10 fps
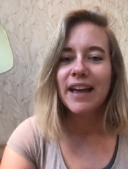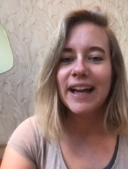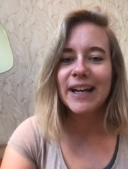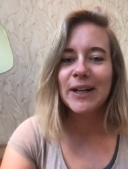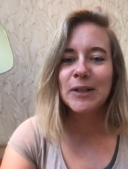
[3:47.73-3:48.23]

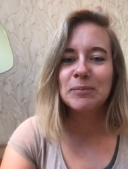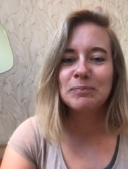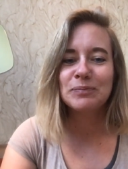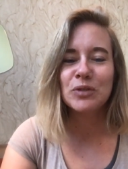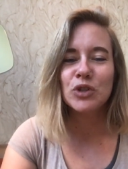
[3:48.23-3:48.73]

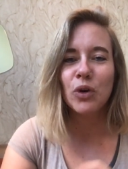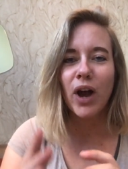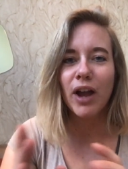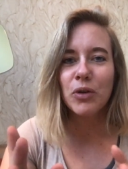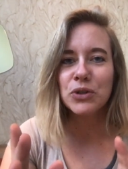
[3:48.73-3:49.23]
So
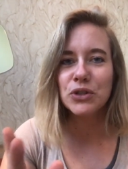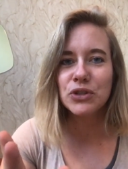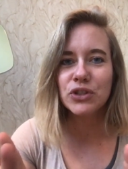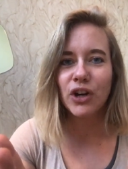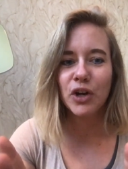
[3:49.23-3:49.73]
I'll
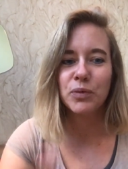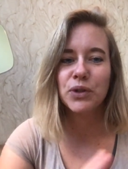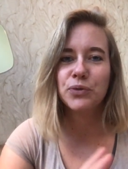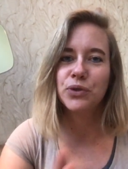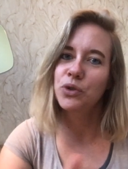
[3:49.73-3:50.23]
just start
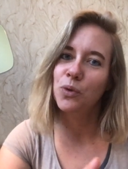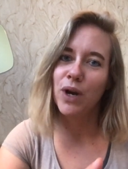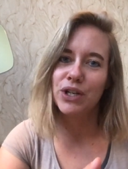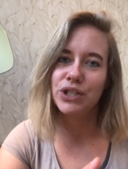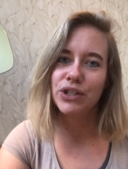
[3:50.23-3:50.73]
with a few
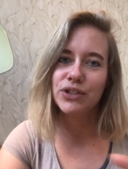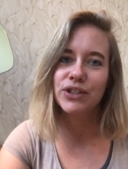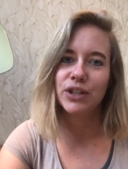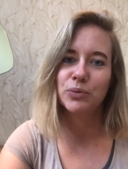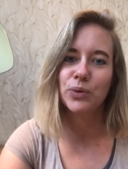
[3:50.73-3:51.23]

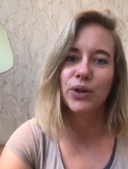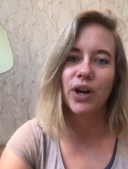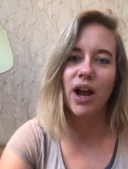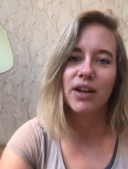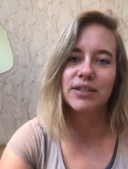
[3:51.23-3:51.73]
questions that
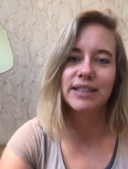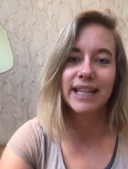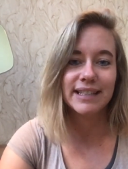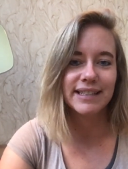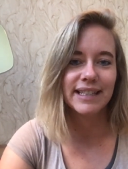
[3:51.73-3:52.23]
were asked
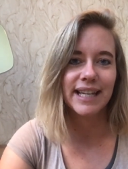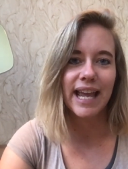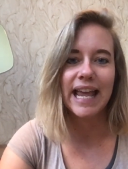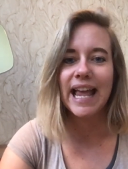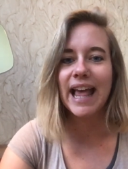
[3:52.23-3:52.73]

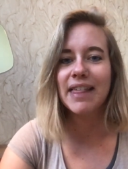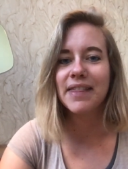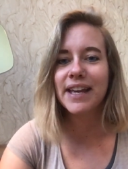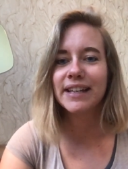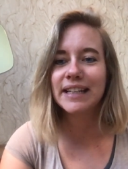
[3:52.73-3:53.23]
yesterday,
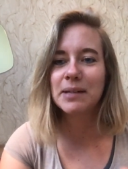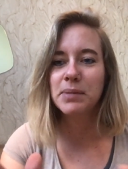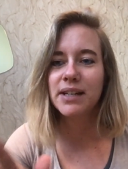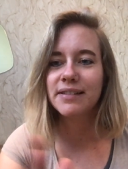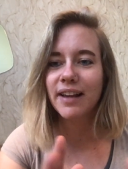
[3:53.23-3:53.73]
and then in the
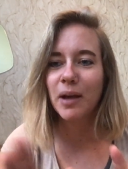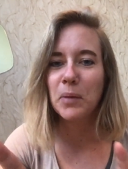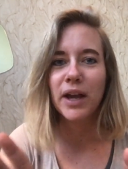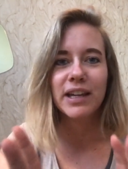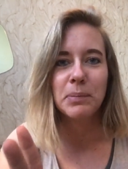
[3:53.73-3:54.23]

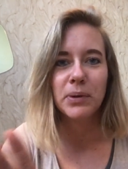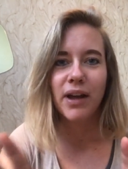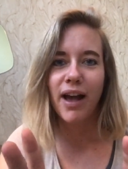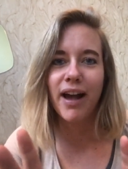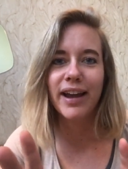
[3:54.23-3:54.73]
meantime, I keep
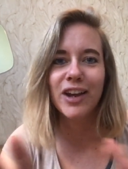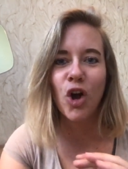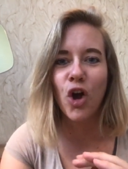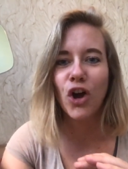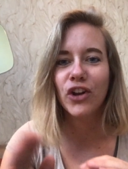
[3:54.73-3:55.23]
an eye
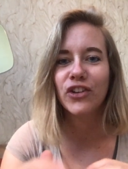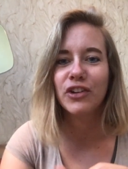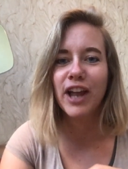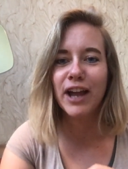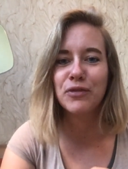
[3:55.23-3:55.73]
on
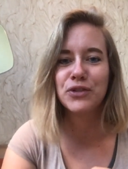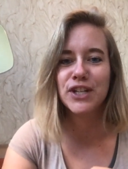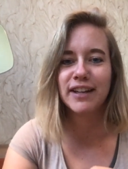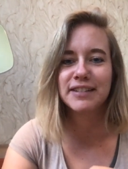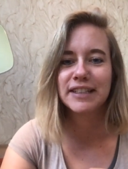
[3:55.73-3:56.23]
the live
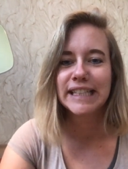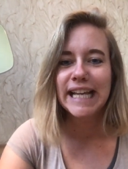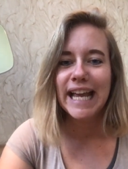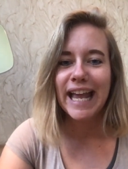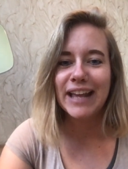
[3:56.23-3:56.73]
chat
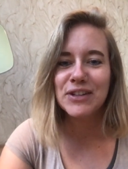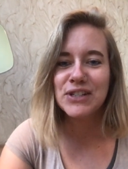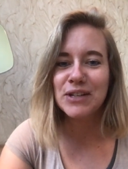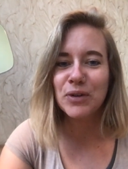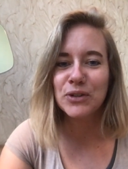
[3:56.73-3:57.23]
and
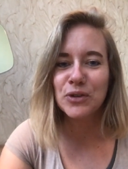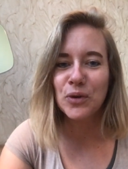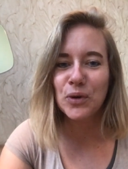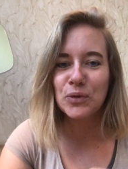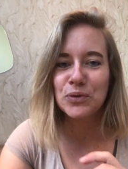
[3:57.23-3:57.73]
see what
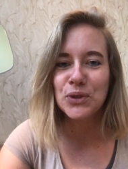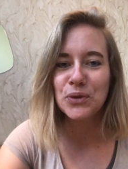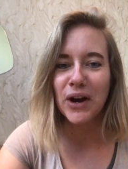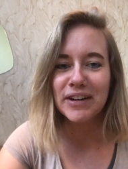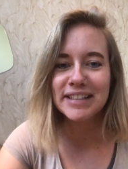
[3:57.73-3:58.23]
all of
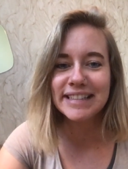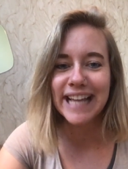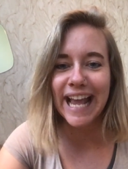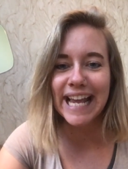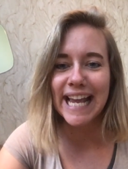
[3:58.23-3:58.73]
you are
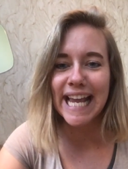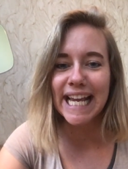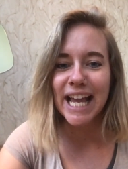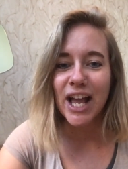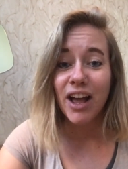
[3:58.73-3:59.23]
saying.